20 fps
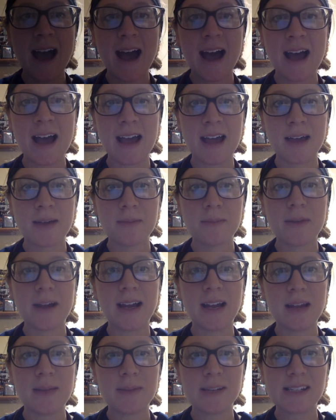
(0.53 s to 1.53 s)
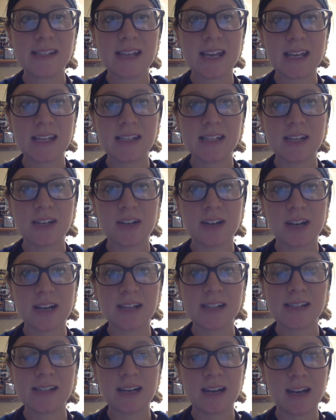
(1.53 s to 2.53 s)
Hi, my name is Kaycee
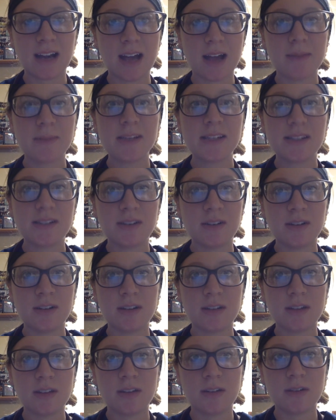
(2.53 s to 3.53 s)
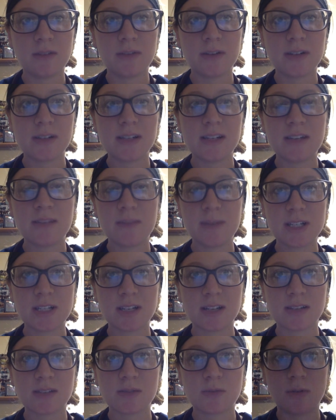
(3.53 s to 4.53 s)
Crist, and I am a student at the University of
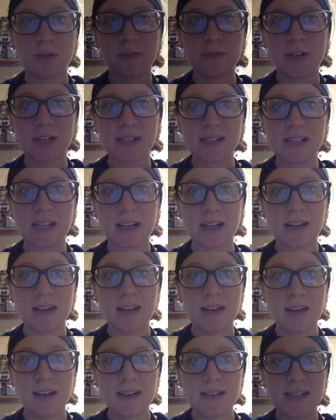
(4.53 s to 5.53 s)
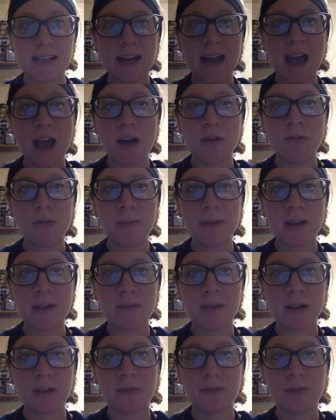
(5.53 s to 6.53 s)
Michigan School of Nursing. Today I will be
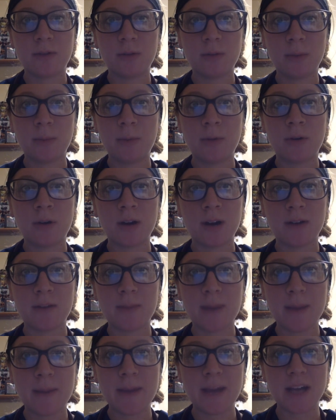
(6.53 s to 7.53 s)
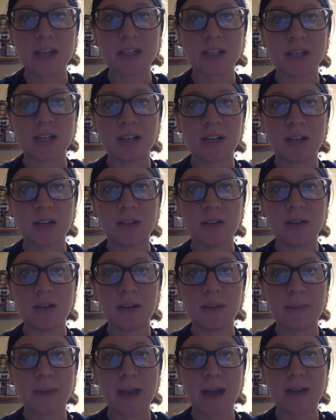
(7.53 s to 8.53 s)
giving a full report of my patient,
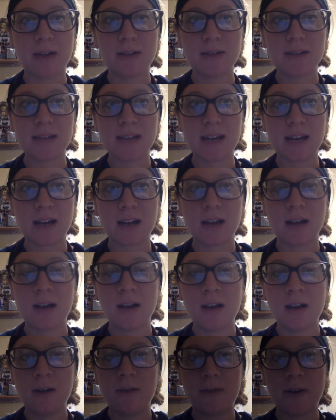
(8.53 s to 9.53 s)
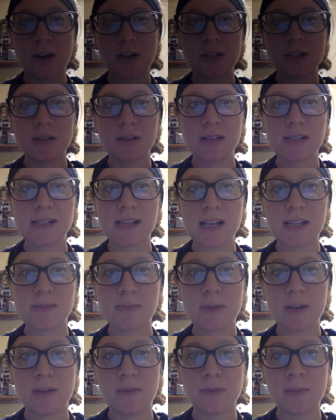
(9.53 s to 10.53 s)
including background data, functional
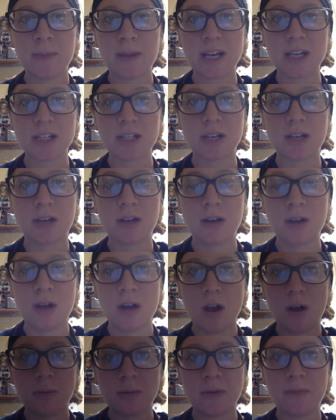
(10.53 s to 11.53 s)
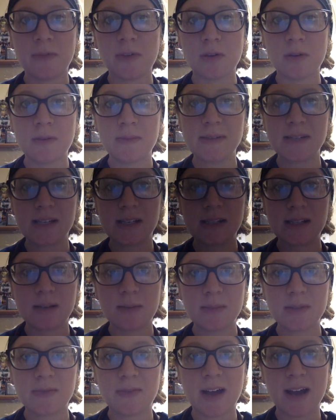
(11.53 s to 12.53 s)
assessment information, a review of
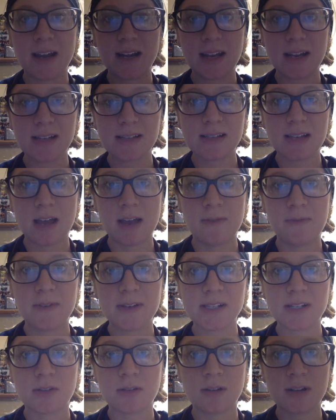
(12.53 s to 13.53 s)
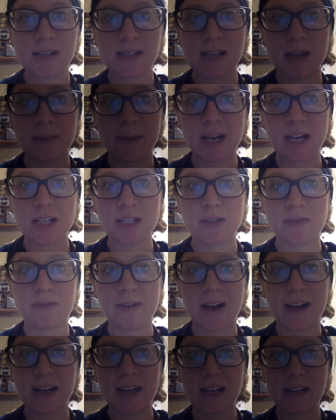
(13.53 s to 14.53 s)
systems findings, and physical examination
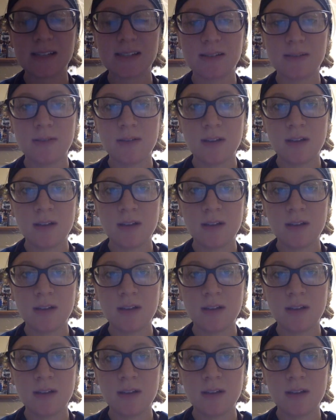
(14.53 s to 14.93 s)
findings.